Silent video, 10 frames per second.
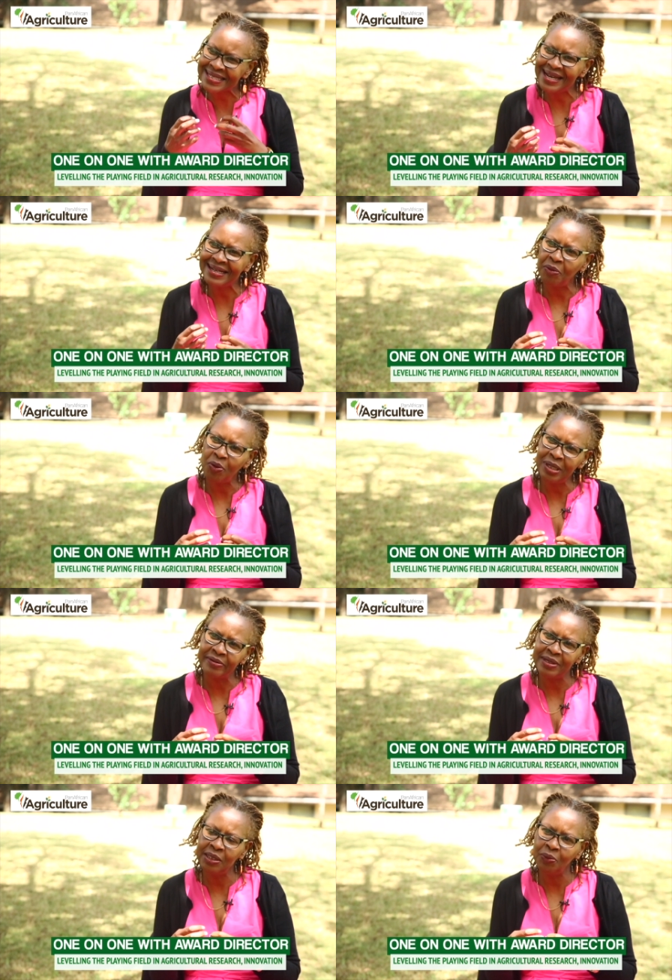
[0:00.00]
award
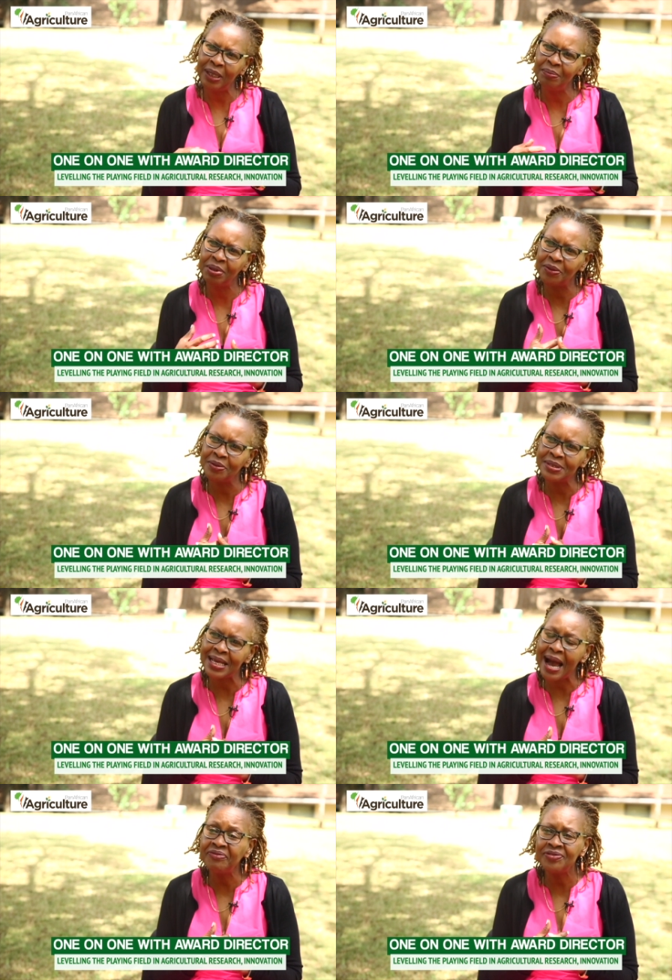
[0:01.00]
really well because I've